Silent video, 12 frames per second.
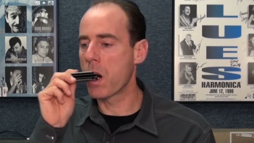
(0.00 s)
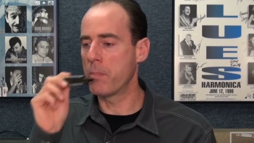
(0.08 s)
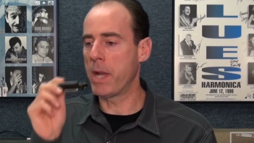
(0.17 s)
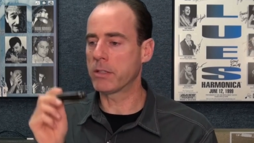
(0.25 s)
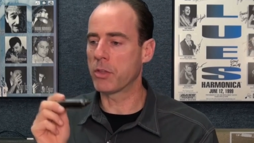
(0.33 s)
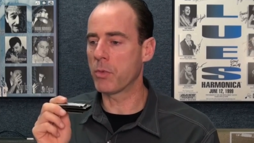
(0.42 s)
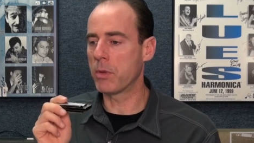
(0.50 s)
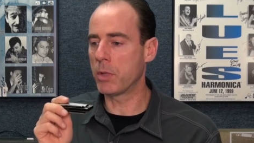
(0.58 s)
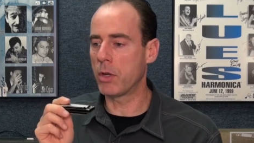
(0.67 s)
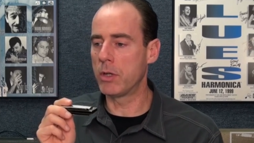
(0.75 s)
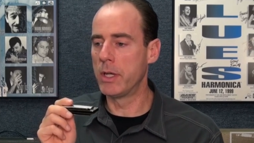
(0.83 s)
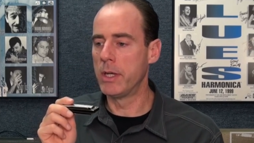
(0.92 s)
Back to 3
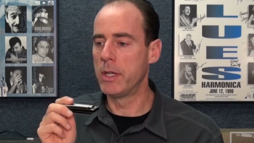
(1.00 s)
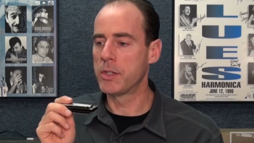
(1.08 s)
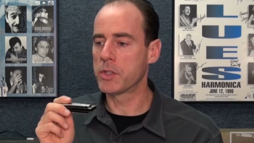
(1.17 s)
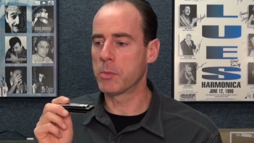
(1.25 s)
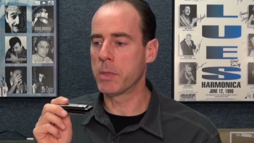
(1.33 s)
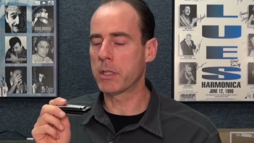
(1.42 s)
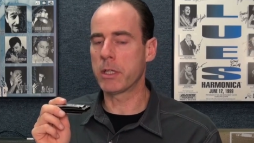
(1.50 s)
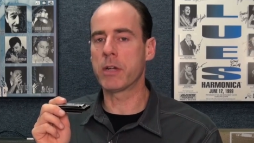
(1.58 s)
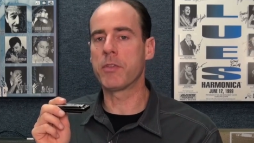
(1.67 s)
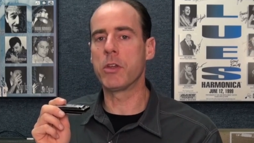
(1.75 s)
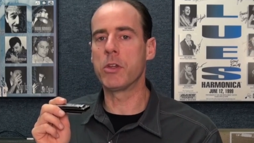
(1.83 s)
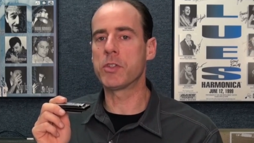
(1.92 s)
blow. So to be clear,
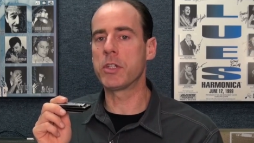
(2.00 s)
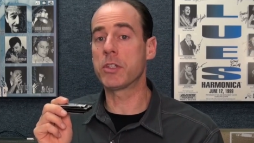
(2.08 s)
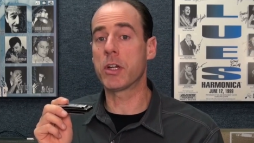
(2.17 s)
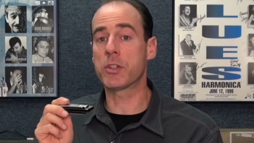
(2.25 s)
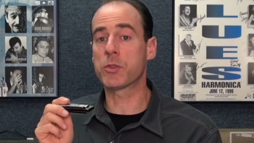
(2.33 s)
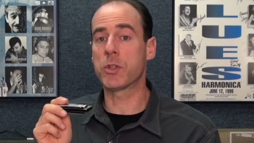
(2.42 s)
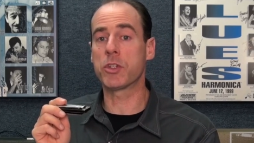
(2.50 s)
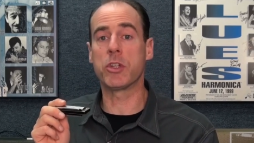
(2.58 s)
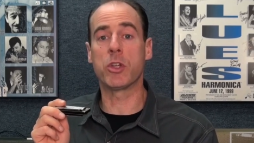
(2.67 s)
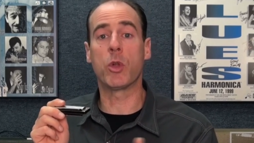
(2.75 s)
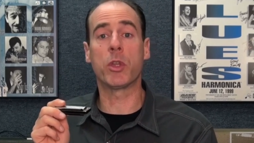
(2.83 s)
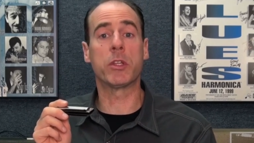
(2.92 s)
if you're using tongue switching,
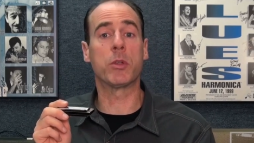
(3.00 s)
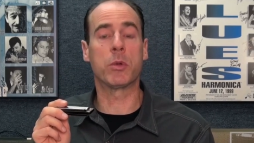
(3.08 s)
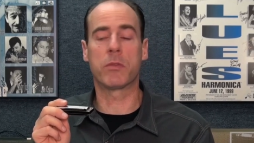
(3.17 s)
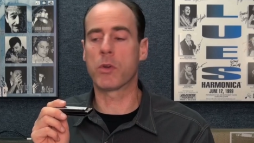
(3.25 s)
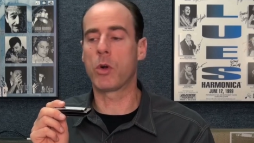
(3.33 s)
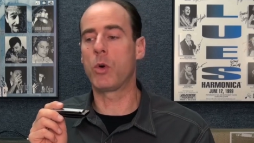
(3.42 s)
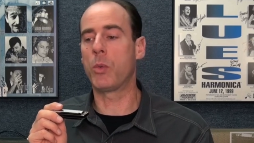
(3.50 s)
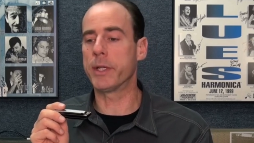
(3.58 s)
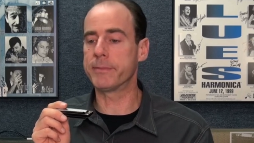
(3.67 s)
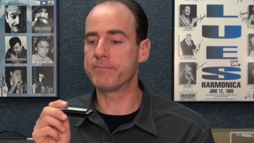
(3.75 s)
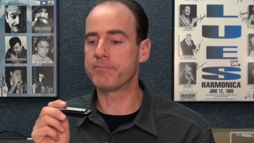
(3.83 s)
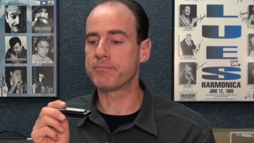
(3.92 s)
you only do it for hole 1.